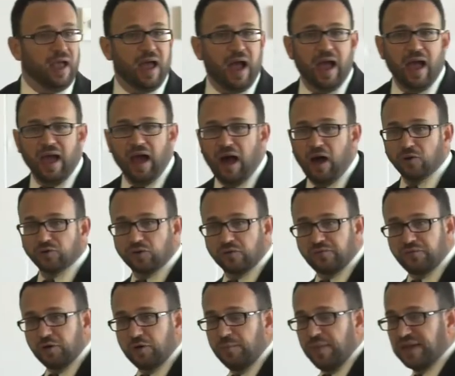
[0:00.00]
out
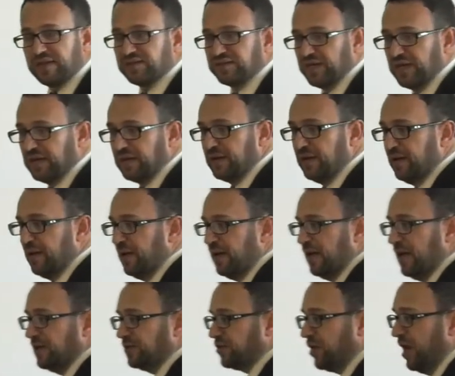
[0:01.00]
of your mixing,
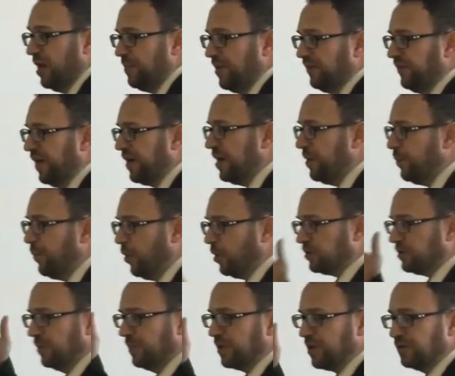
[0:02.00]
is going to be very
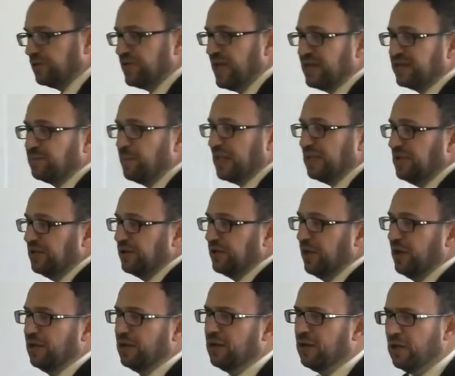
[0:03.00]
important, because that
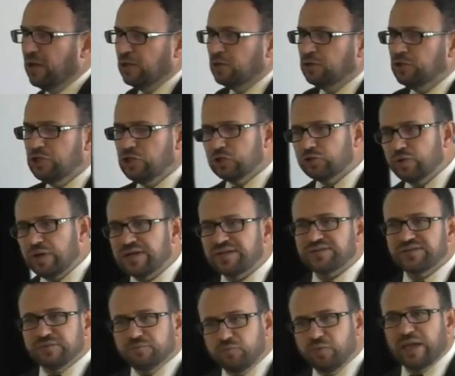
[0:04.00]
material, usually
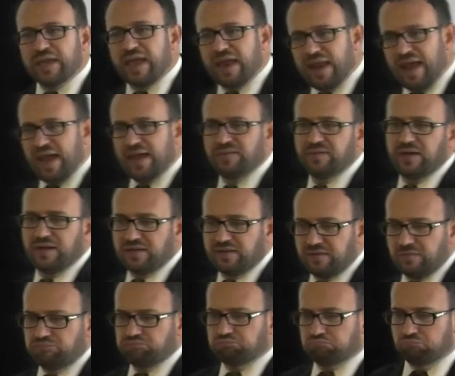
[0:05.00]
we can handle it